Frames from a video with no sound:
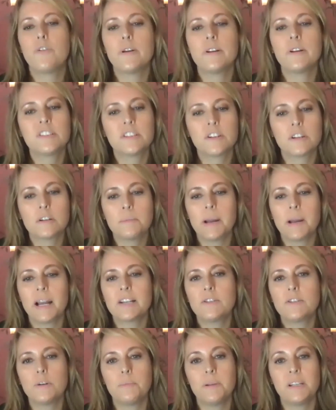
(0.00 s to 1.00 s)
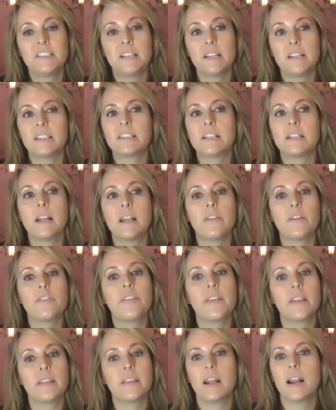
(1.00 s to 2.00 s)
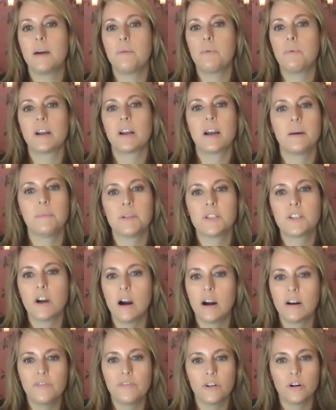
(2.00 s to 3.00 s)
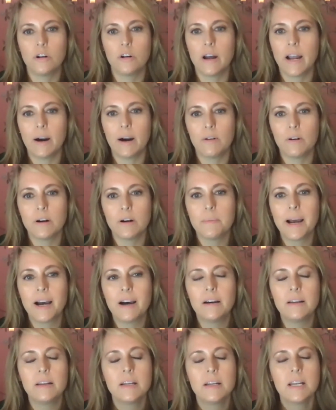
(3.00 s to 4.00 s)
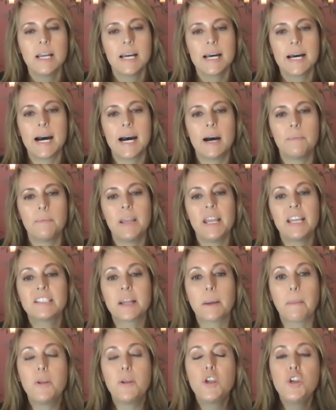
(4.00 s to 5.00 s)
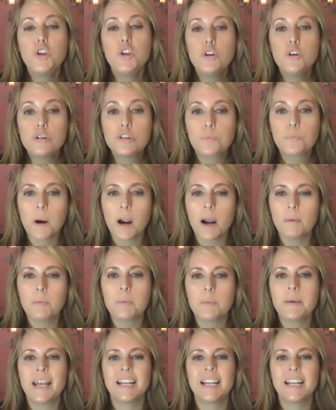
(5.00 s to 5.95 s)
just circle back to obesity, that's another thing that I want to come and talk for a whole hour about. It's a huge problem, and